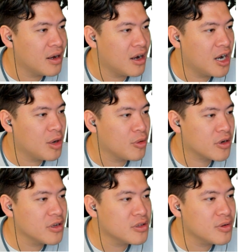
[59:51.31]

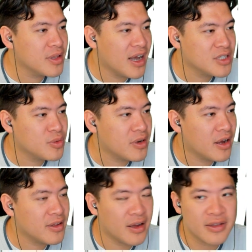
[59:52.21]
We're gonna do a last
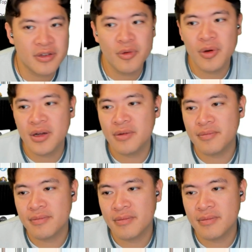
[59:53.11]
one. You know what?